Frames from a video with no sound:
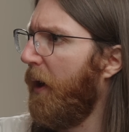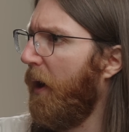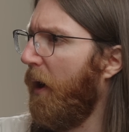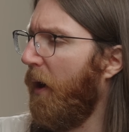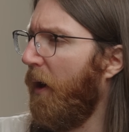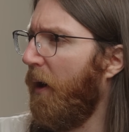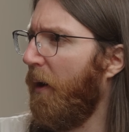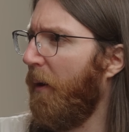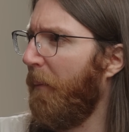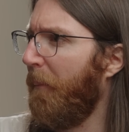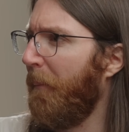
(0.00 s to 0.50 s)

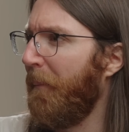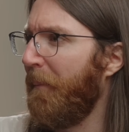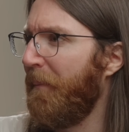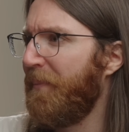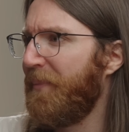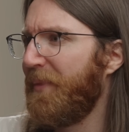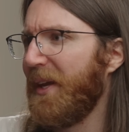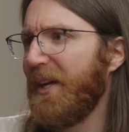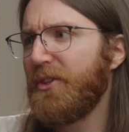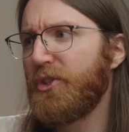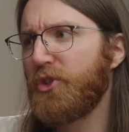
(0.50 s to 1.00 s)
Um,
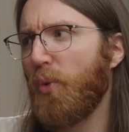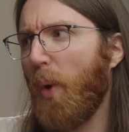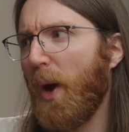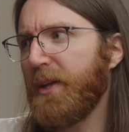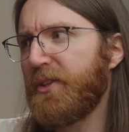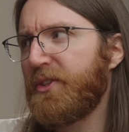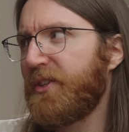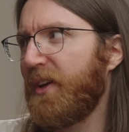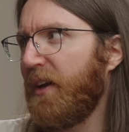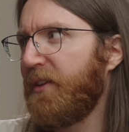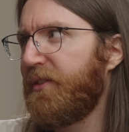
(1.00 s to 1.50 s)
it's
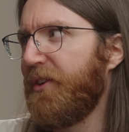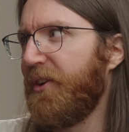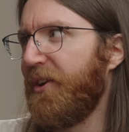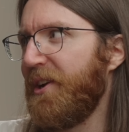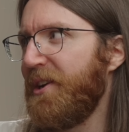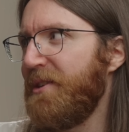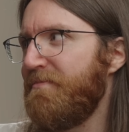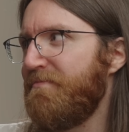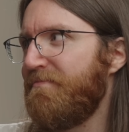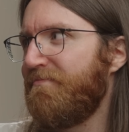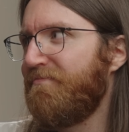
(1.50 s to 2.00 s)
quite
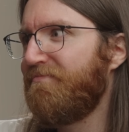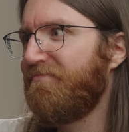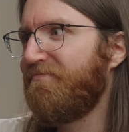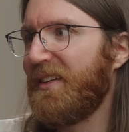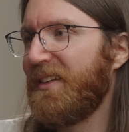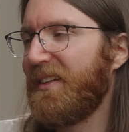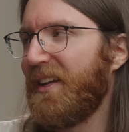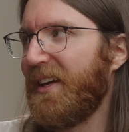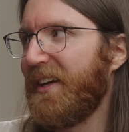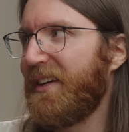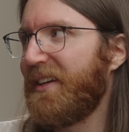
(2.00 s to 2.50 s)
stuttery.
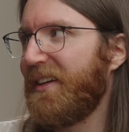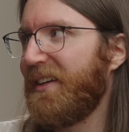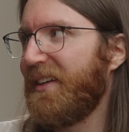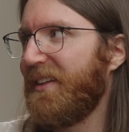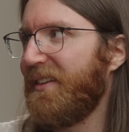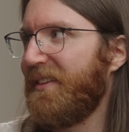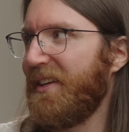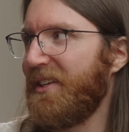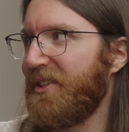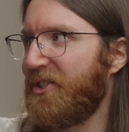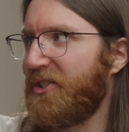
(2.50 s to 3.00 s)
Like,
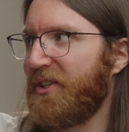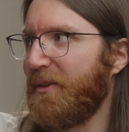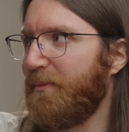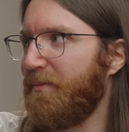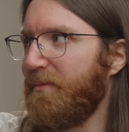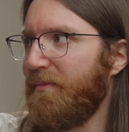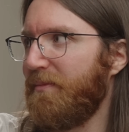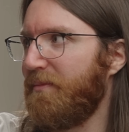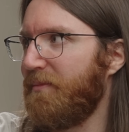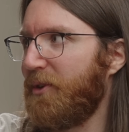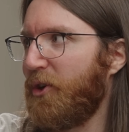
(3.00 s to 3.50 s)
there's
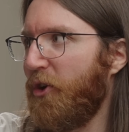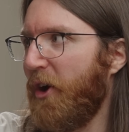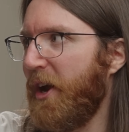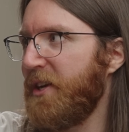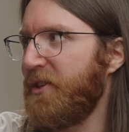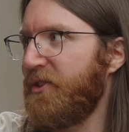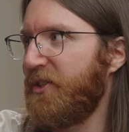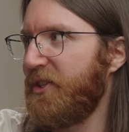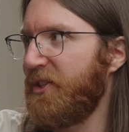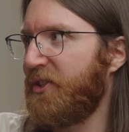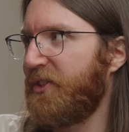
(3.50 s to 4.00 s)
some
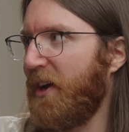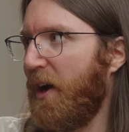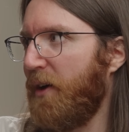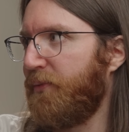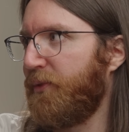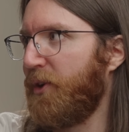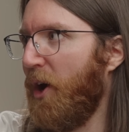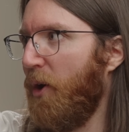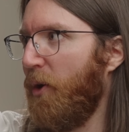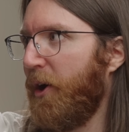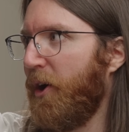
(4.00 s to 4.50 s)
crazy
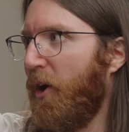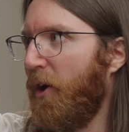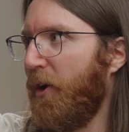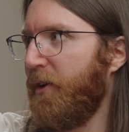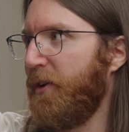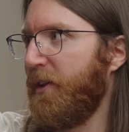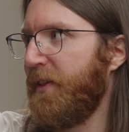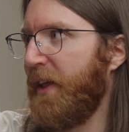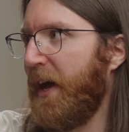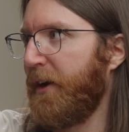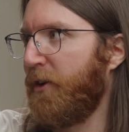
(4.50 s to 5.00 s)
stuff going
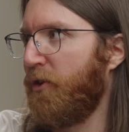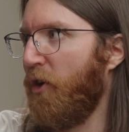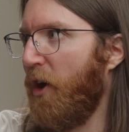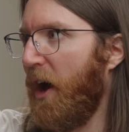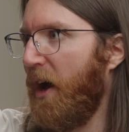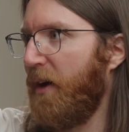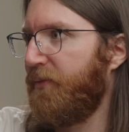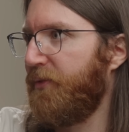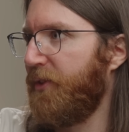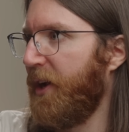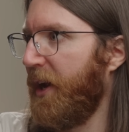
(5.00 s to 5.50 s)
on in that
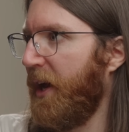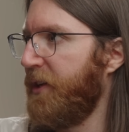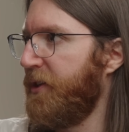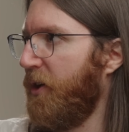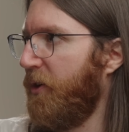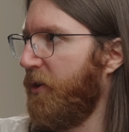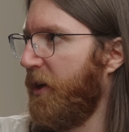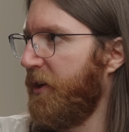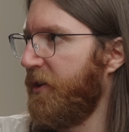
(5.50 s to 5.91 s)
graph that I don't